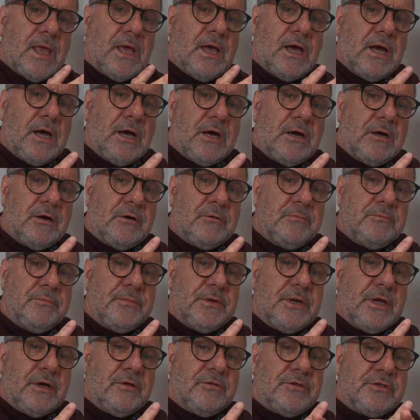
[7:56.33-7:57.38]

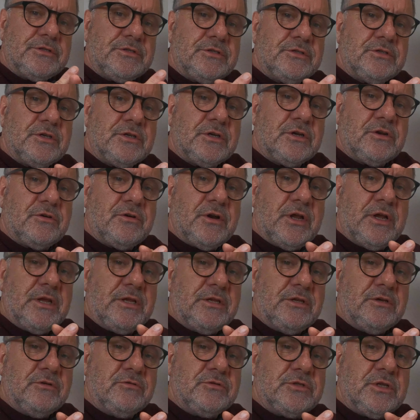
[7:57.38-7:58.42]
Now this is a great
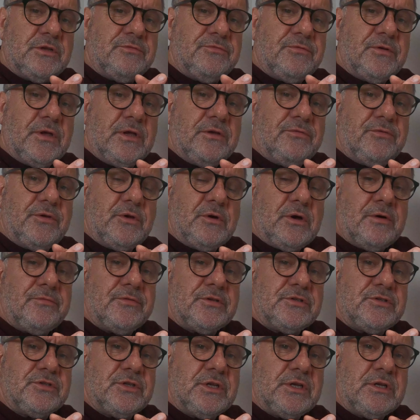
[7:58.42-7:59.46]
use if you have
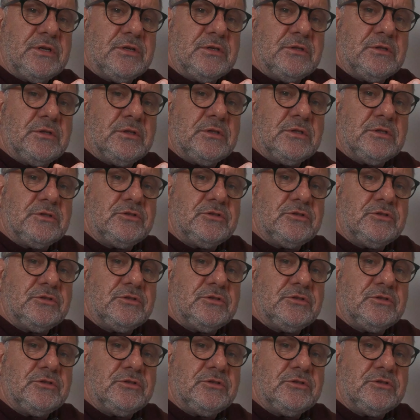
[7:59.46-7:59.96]
a signal